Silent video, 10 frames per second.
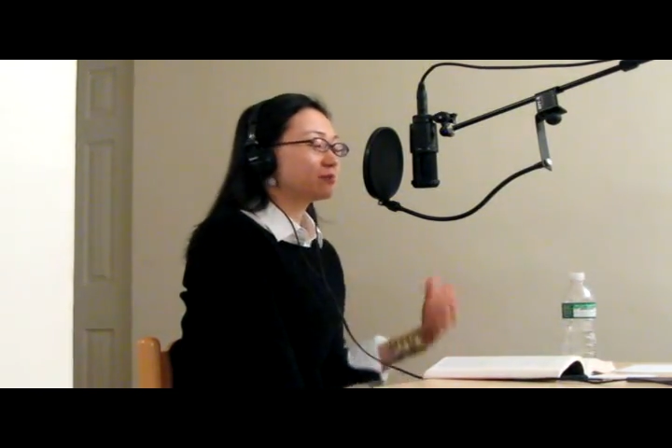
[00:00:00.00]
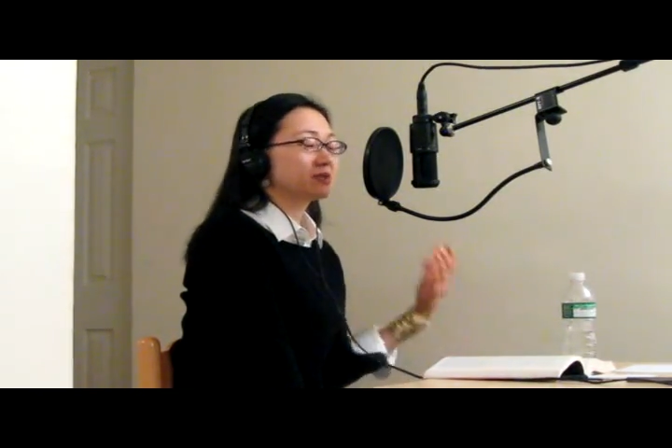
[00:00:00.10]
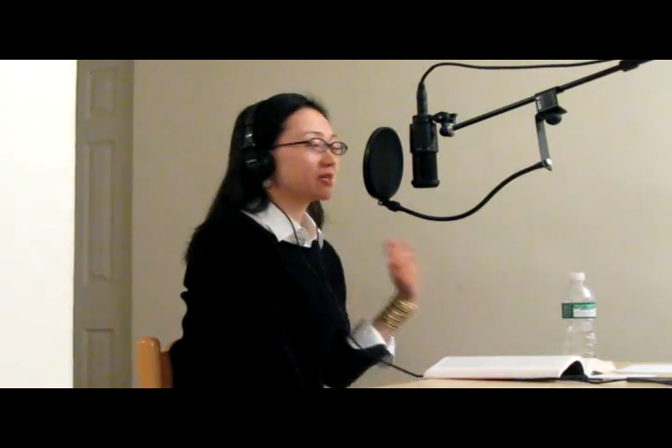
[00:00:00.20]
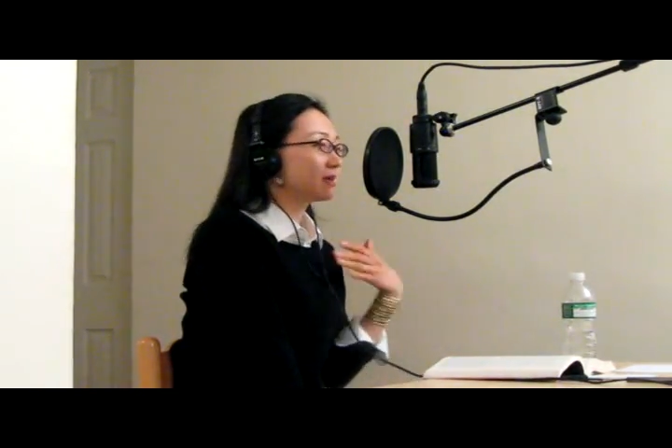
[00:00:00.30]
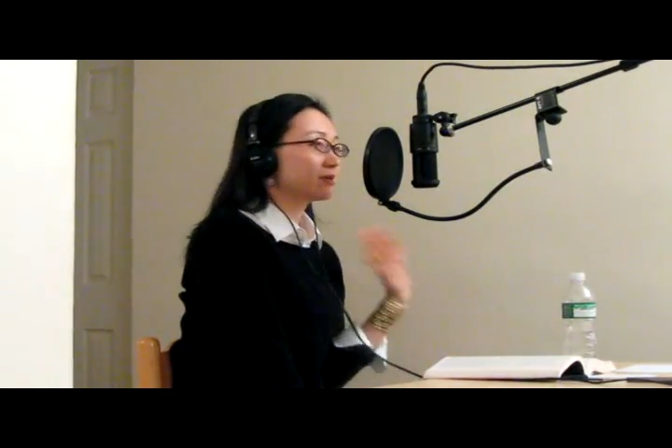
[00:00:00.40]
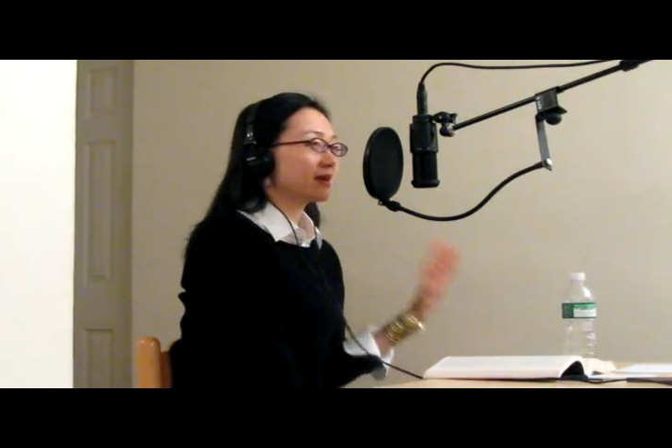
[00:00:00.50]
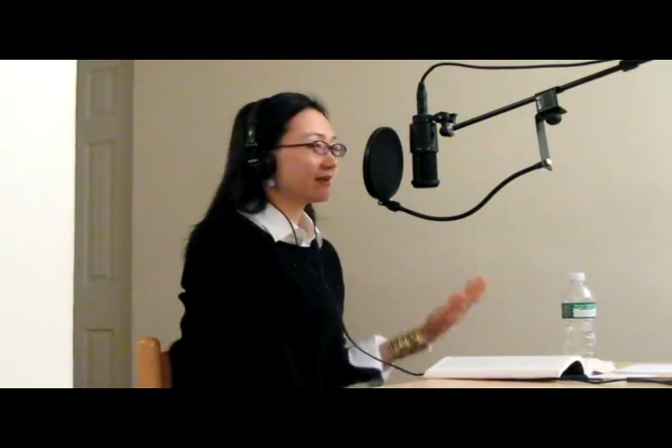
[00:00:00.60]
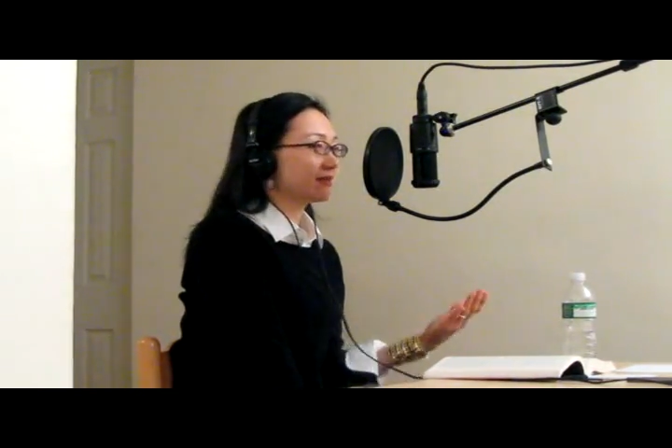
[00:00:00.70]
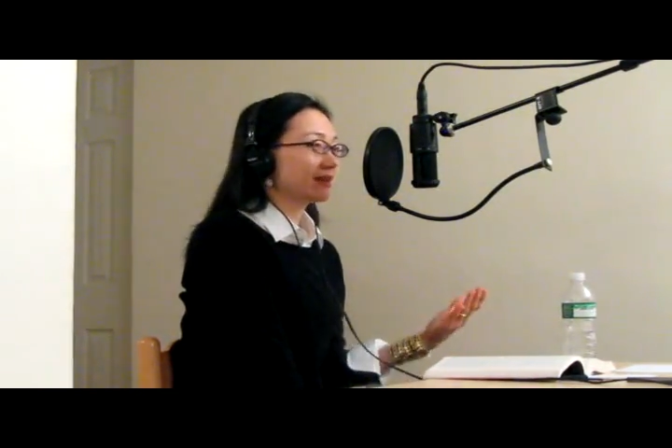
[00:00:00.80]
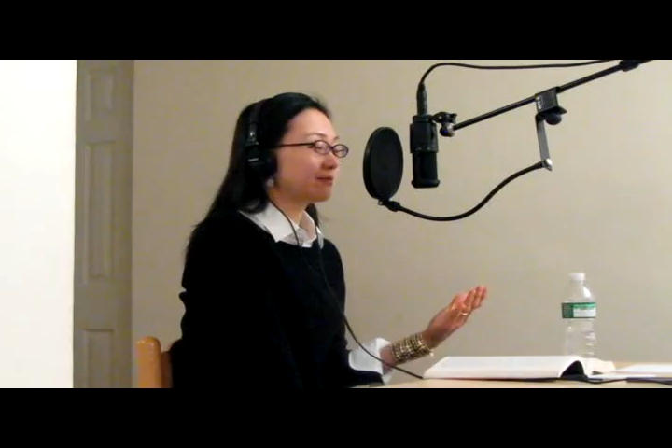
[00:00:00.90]
which I don't
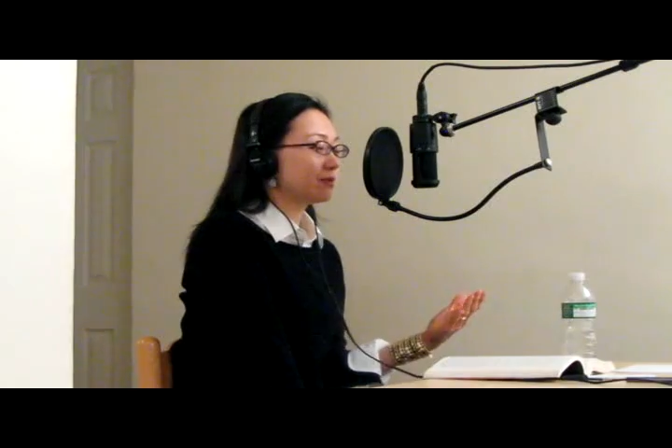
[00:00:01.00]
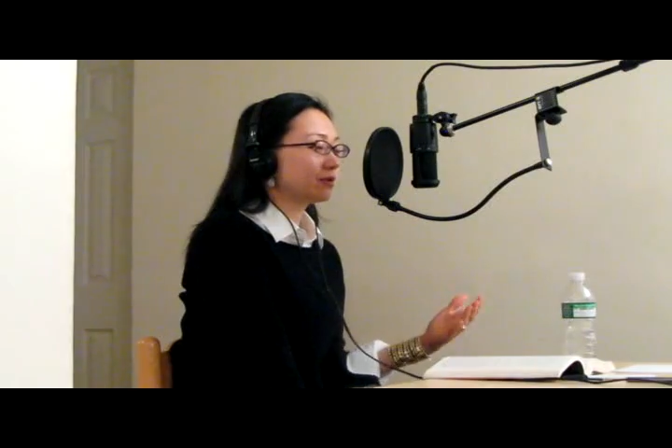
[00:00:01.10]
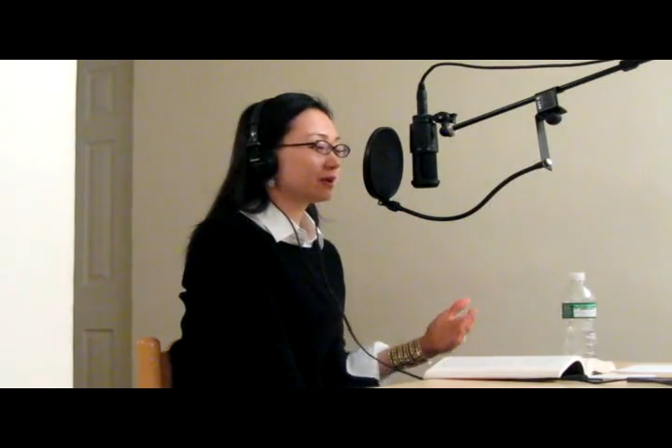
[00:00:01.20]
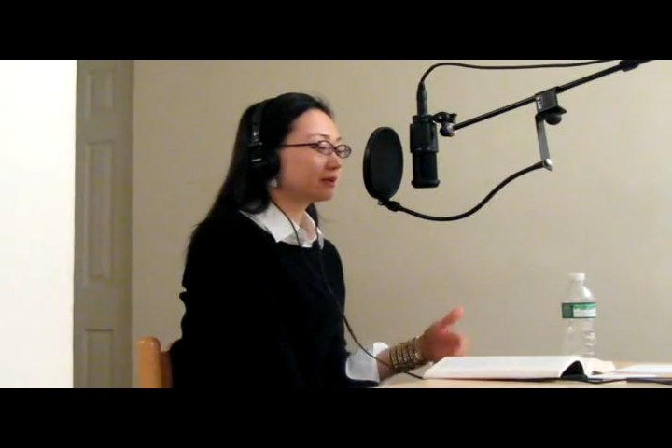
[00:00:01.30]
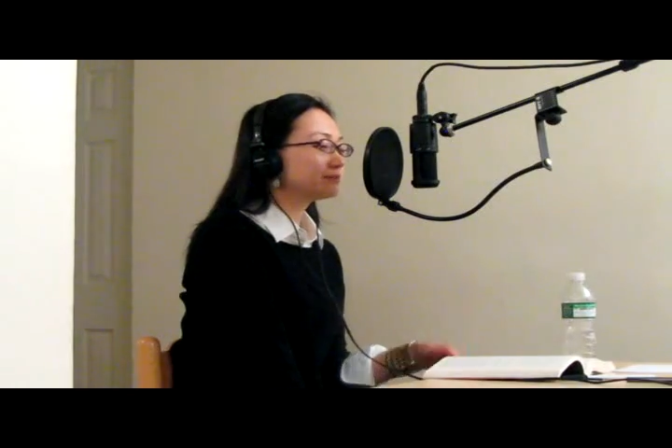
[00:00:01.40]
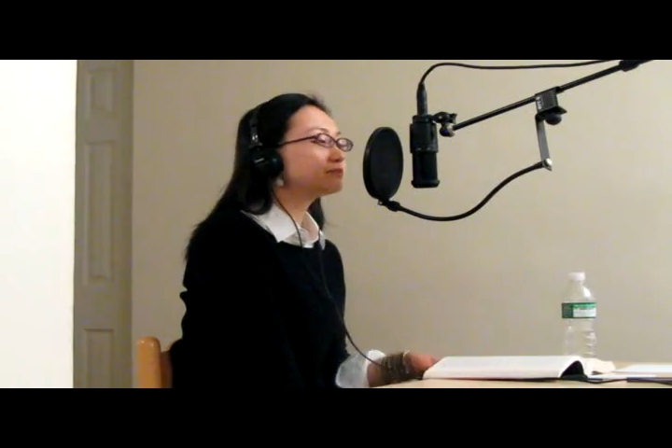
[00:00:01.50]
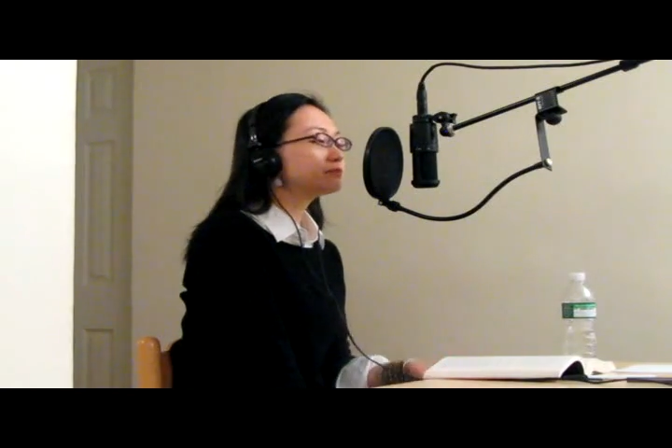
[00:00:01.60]
have anymore,